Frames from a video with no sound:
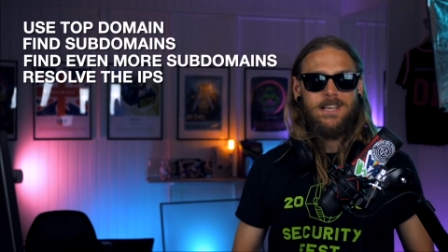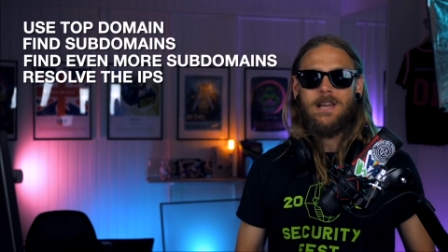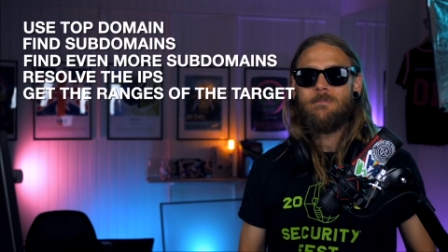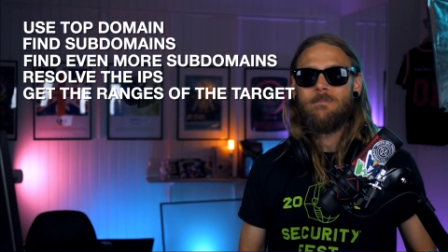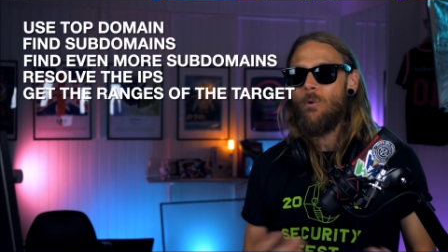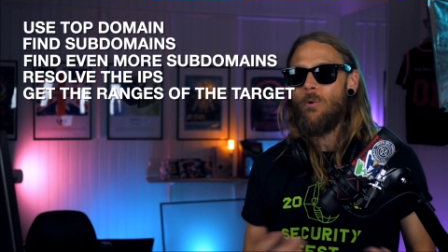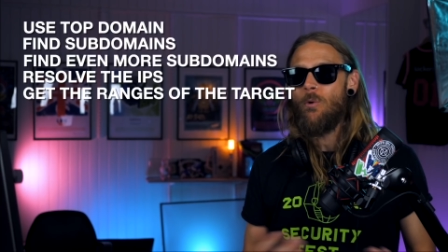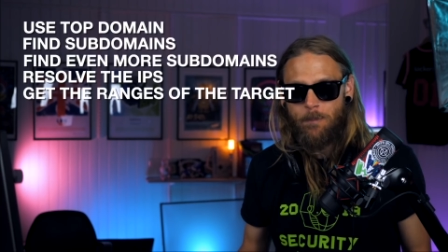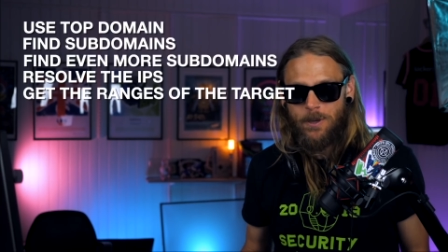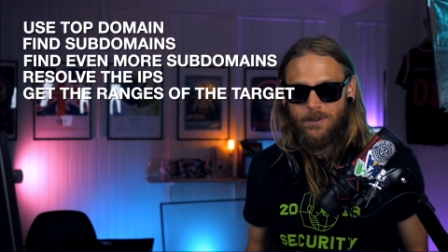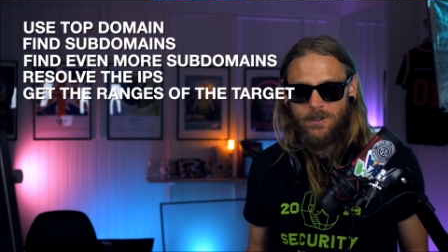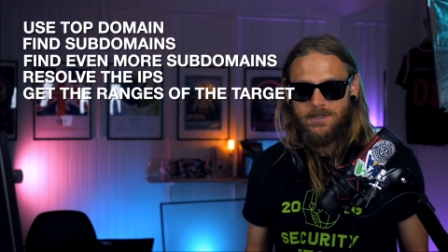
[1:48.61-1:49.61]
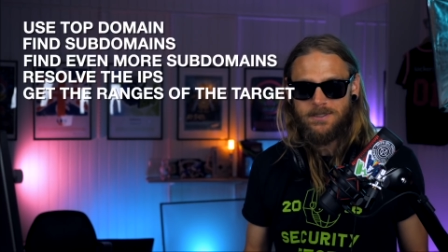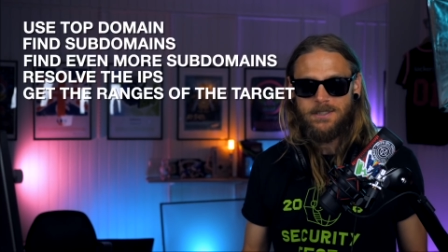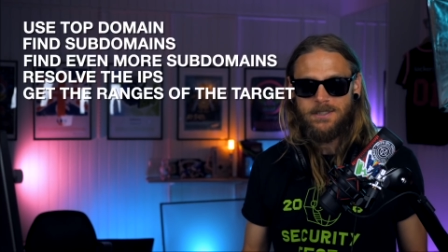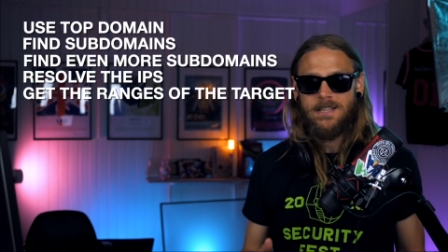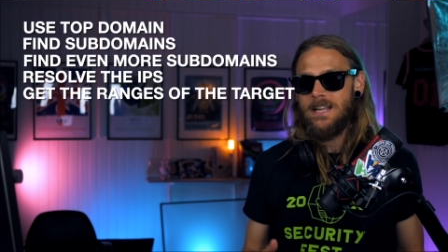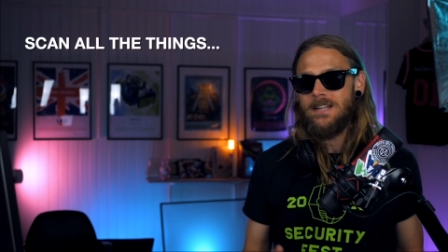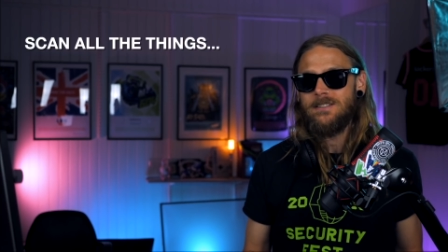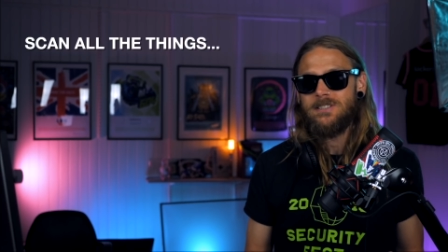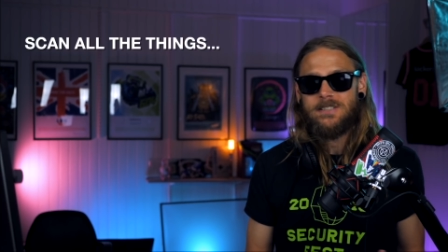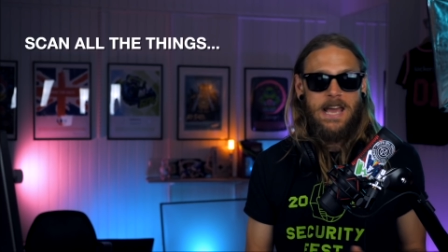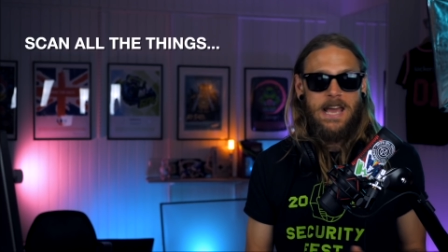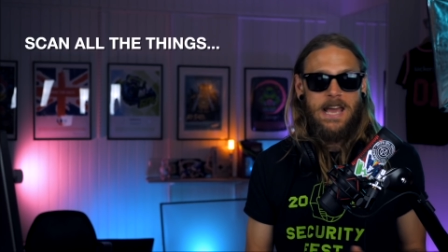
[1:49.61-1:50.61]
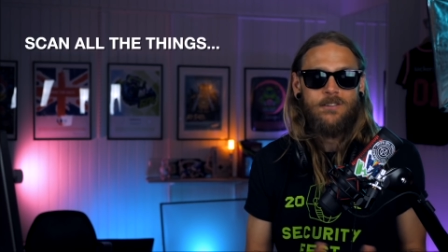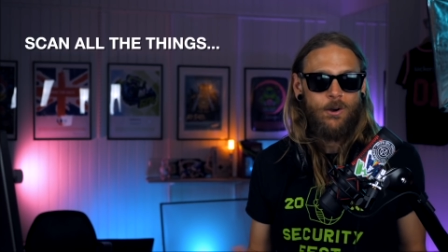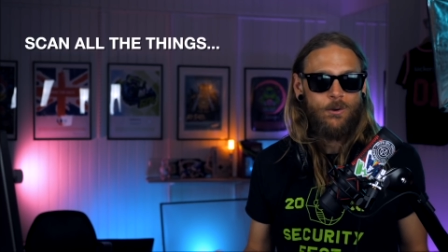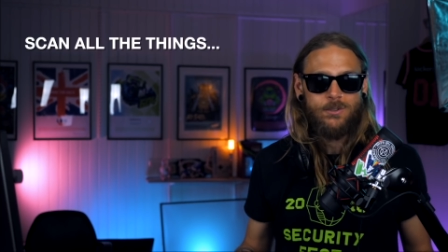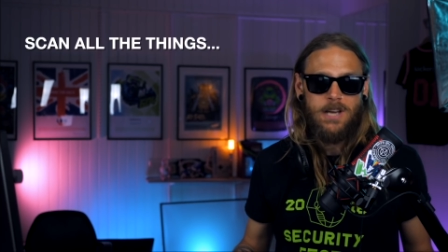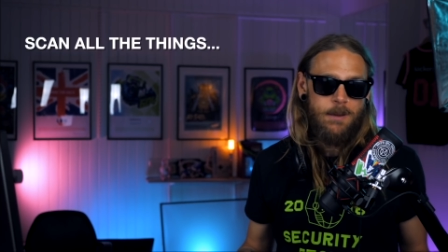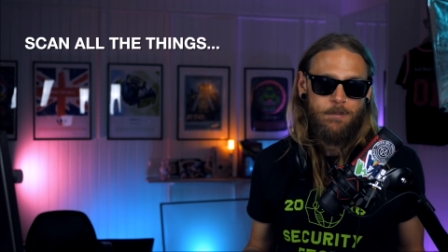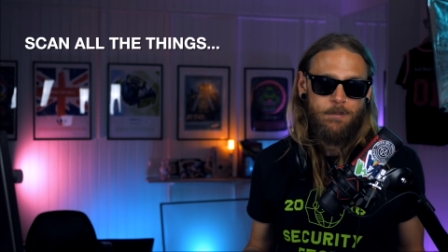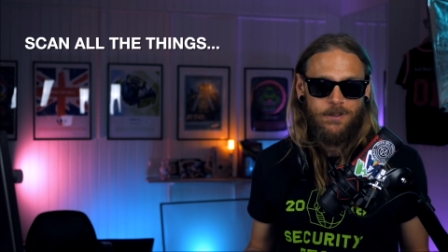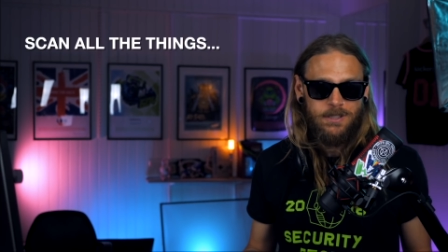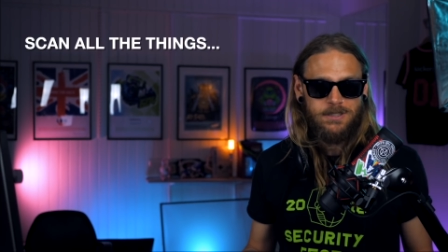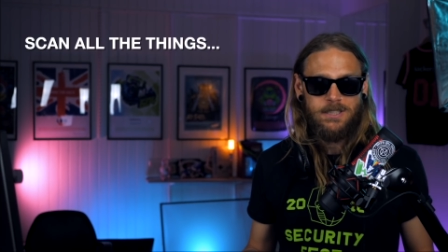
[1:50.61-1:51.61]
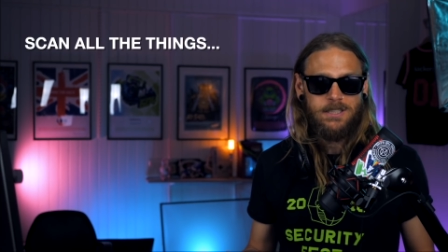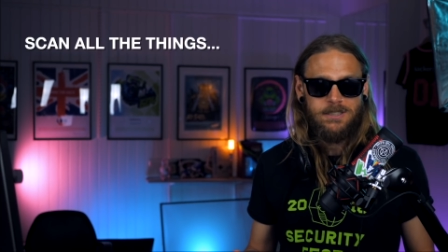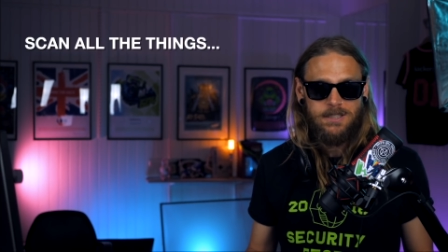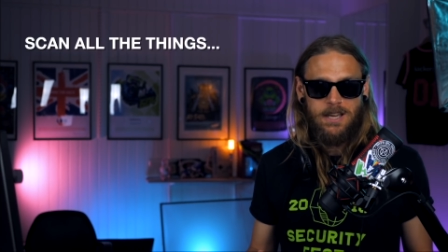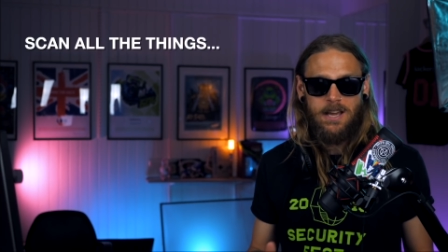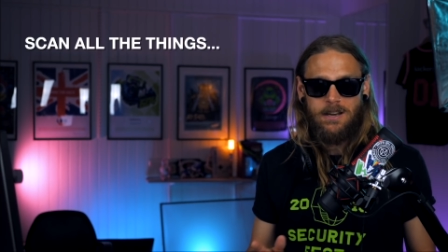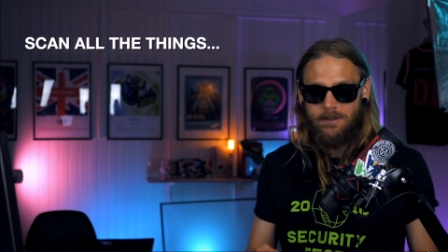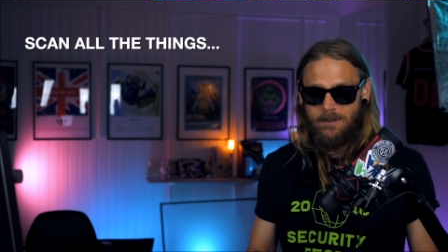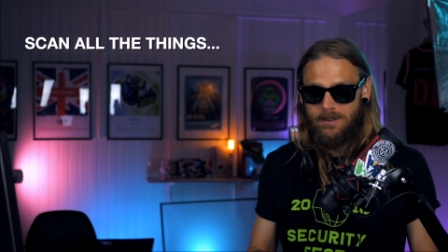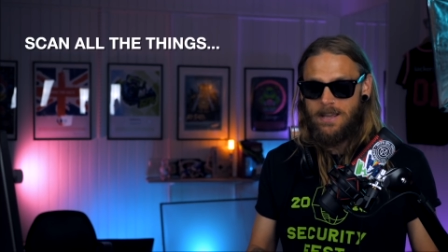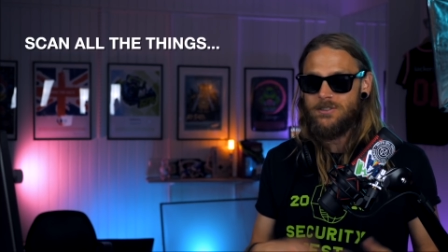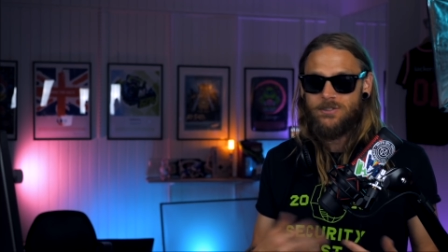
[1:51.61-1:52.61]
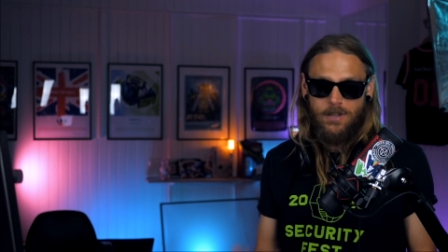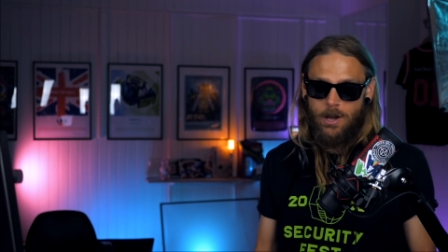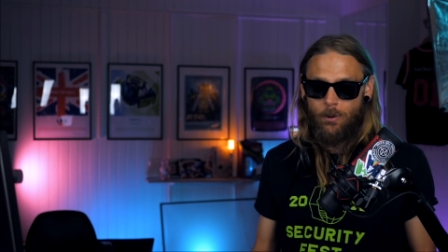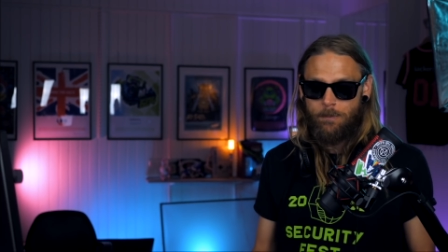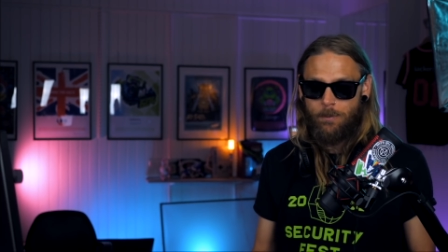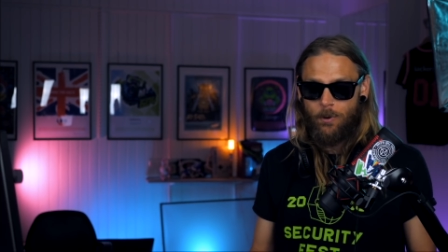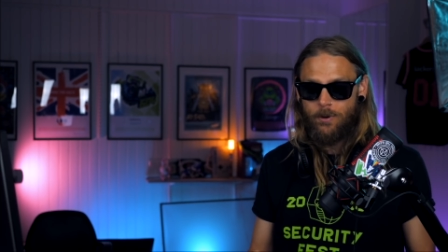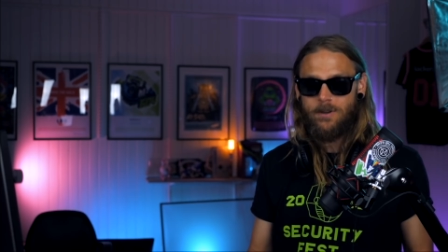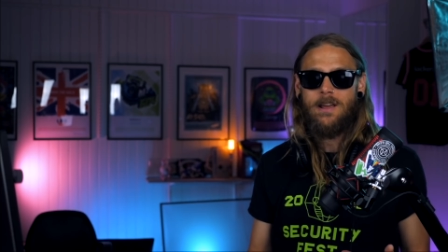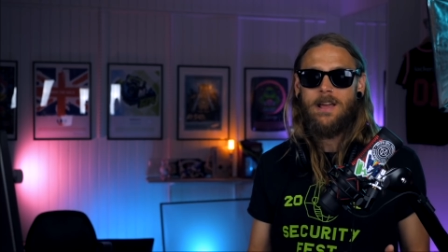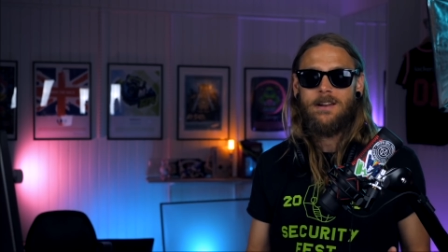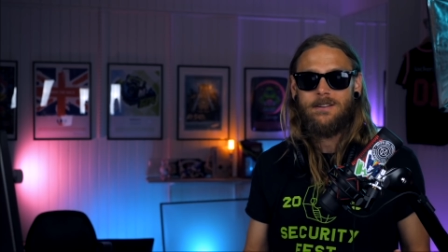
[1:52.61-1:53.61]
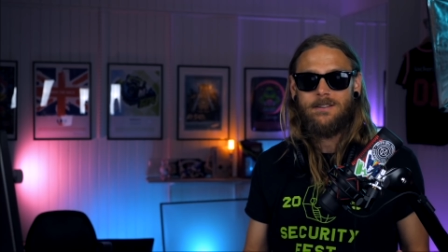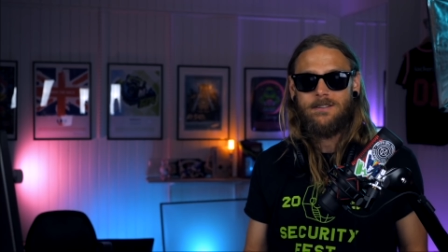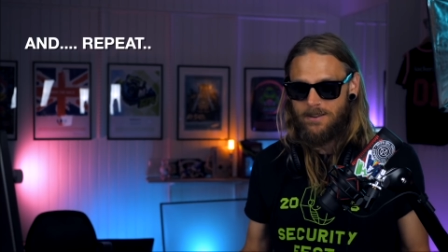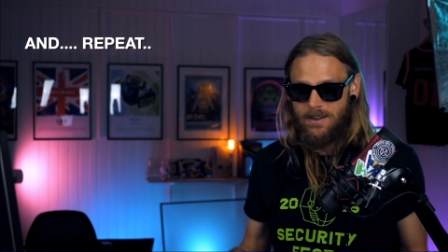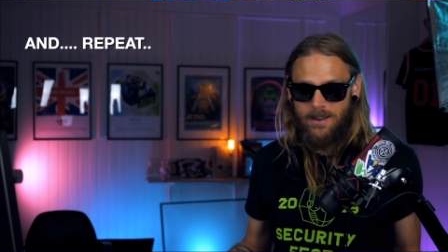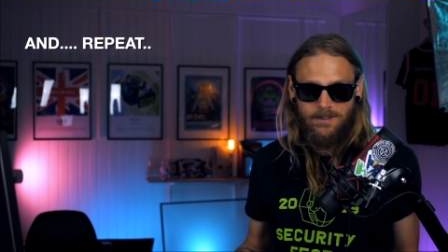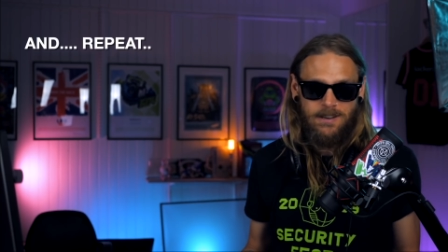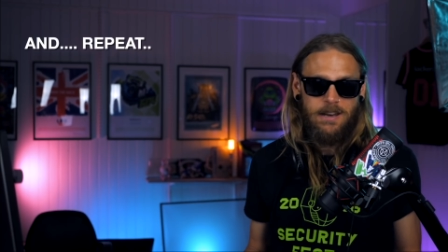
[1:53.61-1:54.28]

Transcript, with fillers: get more IP addresses, then scan those IP addresses and gets the output and get,